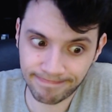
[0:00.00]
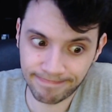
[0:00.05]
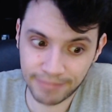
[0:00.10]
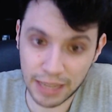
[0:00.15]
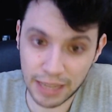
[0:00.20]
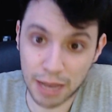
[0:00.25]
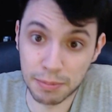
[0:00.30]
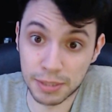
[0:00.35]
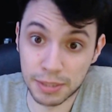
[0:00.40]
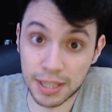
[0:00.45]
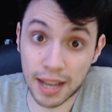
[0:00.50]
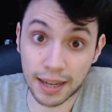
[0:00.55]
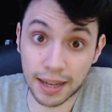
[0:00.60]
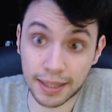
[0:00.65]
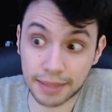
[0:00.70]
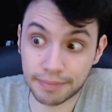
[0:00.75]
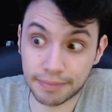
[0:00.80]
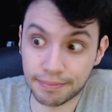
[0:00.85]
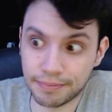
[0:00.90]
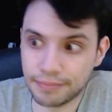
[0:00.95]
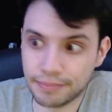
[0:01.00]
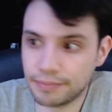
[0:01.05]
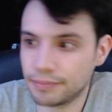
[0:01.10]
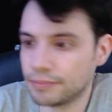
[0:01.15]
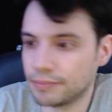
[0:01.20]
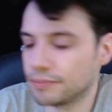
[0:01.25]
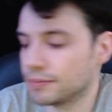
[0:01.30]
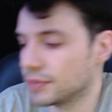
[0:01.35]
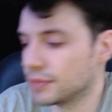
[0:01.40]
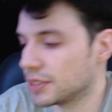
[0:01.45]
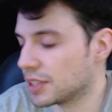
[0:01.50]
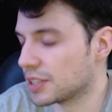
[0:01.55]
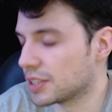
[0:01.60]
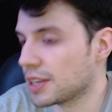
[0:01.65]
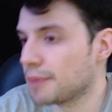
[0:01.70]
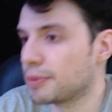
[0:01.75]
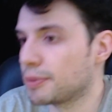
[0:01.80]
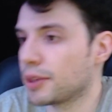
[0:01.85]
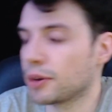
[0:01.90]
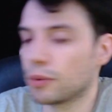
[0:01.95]
I'm stuck. It's the
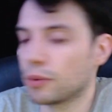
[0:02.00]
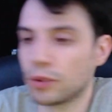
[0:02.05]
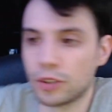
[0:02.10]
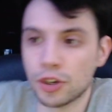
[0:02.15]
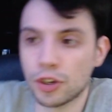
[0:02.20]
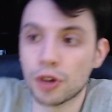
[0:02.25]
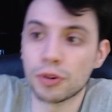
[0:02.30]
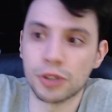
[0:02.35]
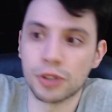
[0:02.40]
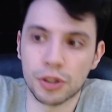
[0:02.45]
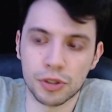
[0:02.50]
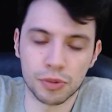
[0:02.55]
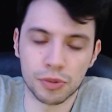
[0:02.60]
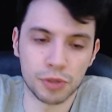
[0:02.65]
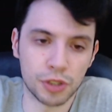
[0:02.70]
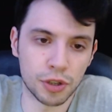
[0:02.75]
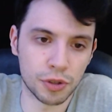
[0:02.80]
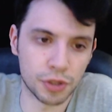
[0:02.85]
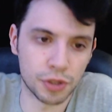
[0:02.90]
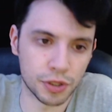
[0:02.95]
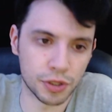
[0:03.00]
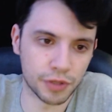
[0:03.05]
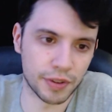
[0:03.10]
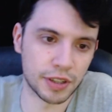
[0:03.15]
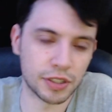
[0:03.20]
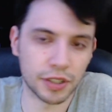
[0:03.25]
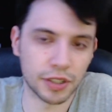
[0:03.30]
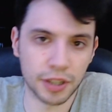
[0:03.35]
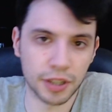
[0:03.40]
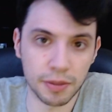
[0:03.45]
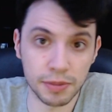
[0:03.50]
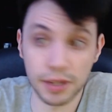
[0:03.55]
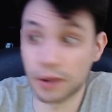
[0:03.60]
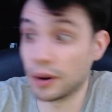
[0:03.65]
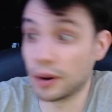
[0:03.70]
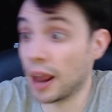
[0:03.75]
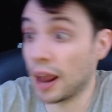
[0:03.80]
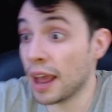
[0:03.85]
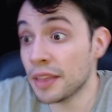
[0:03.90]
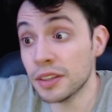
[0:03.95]
same thing with JoJo's when JoJo's eventually comes
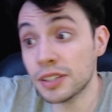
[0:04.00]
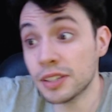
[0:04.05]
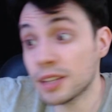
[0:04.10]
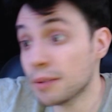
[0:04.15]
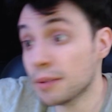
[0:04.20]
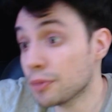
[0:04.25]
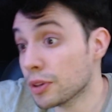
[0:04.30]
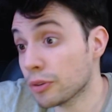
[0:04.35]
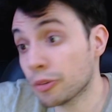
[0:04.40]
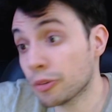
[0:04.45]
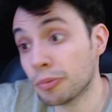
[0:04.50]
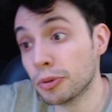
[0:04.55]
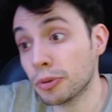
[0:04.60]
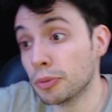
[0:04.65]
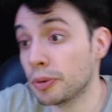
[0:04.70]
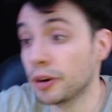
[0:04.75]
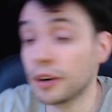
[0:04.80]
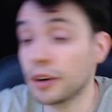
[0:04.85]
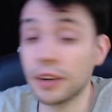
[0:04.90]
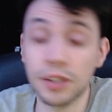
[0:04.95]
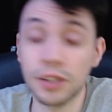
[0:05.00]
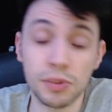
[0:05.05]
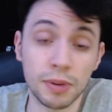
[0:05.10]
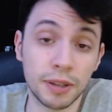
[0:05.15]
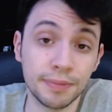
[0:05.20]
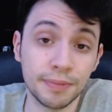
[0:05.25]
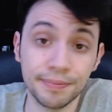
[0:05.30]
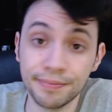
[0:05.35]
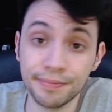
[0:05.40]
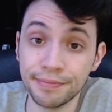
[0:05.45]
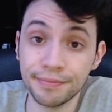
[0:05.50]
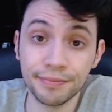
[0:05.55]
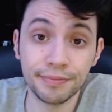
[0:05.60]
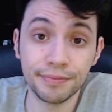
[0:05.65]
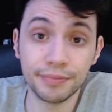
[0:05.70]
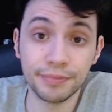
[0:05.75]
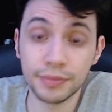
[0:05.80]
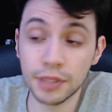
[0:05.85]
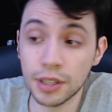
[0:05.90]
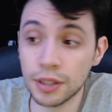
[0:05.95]
out. And the same thing with Blue Period as well.
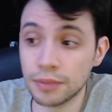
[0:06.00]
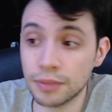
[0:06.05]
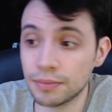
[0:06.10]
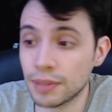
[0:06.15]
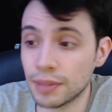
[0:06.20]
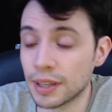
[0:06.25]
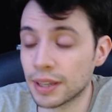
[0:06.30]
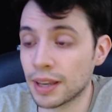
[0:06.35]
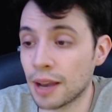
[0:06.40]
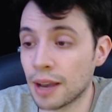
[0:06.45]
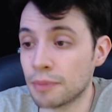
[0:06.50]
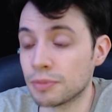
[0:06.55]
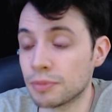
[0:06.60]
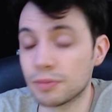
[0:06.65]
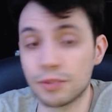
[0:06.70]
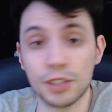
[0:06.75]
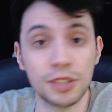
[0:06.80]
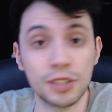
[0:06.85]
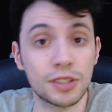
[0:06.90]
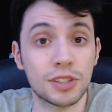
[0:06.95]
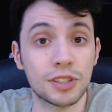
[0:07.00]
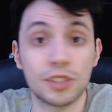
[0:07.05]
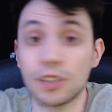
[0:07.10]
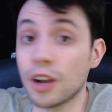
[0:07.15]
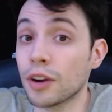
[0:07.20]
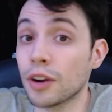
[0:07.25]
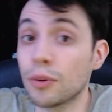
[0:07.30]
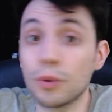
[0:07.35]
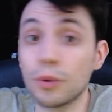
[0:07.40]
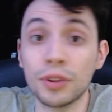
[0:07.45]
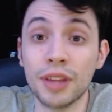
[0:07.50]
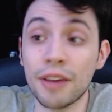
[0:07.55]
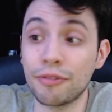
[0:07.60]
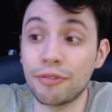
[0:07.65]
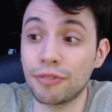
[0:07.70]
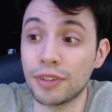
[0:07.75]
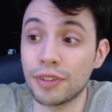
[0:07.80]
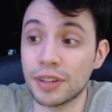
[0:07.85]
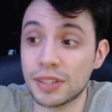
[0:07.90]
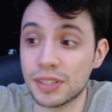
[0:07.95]
You know, like, I'm just stuck with
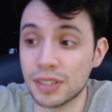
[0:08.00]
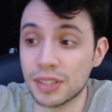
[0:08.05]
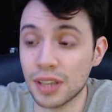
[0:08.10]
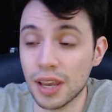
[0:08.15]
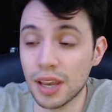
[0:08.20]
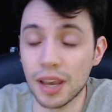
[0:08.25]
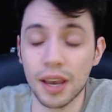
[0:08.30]
Netflix.